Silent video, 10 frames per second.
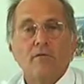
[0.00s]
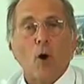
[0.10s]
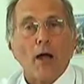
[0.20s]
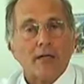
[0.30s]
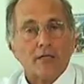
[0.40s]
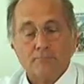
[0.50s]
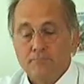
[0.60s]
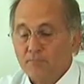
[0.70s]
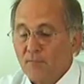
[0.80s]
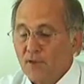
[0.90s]
wire.
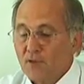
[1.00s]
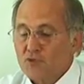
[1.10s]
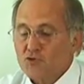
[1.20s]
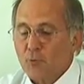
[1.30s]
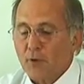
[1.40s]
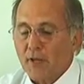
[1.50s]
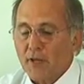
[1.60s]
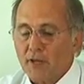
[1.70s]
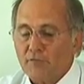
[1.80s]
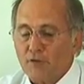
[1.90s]
So we can
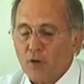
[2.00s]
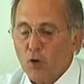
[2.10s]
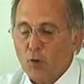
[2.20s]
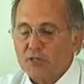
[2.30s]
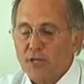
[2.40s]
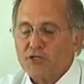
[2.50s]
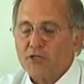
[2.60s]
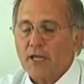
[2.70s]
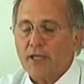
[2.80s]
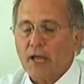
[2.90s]
give lower
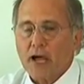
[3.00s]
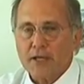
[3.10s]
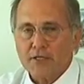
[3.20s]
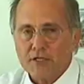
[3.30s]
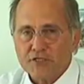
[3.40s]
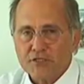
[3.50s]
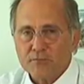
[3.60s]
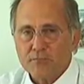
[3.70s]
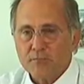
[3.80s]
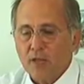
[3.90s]
tension and higher
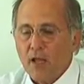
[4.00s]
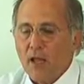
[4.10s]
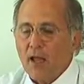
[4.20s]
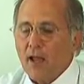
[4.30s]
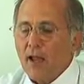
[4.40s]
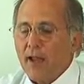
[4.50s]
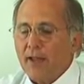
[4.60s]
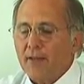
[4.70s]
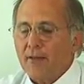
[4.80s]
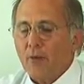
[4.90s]
tension.
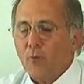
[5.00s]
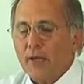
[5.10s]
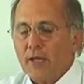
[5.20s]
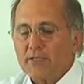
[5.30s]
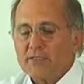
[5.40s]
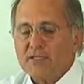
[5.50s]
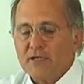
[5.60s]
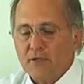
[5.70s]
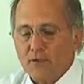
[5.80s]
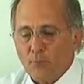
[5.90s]
And we can
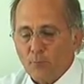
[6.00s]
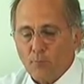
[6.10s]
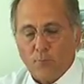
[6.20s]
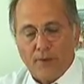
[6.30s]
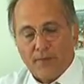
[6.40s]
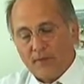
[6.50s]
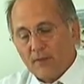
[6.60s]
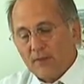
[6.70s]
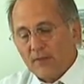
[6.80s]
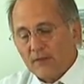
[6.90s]
see when
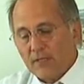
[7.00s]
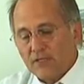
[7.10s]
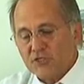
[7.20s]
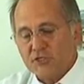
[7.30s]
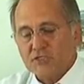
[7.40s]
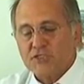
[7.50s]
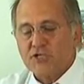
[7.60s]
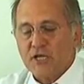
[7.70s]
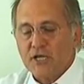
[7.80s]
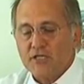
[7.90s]
the tension is
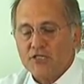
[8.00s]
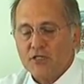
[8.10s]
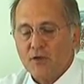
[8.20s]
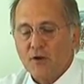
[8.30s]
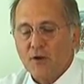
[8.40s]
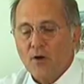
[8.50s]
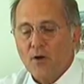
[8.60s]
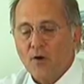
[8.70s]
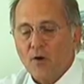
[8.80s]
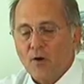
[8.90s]
changed,
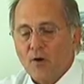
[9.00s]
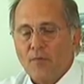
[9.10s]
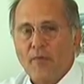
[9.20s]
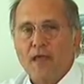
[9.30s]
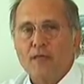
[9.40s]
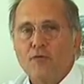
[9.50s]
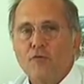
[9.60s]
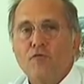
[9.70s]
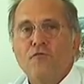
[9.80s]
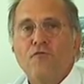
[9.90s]
then
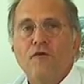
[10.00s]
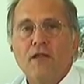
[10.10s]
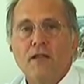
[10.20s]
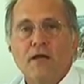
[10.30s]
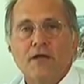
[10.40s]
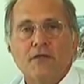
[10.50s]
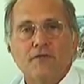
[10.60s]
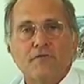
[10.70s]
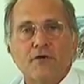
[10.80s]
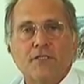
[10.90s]
you feel a
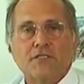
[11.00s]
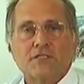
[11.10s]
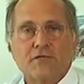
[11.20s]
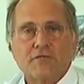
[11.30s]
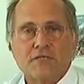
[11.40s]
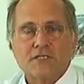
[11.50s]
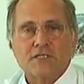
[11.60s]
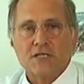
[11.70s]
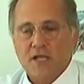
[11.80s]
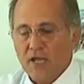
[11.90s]
different
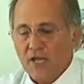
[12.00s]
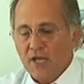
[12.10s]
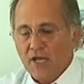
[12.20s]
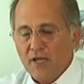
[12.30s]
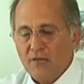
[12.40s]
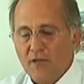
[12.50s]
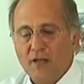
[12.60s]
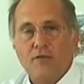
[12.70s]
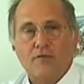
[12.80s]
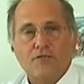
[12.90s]
stiffness in
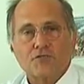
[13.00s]
the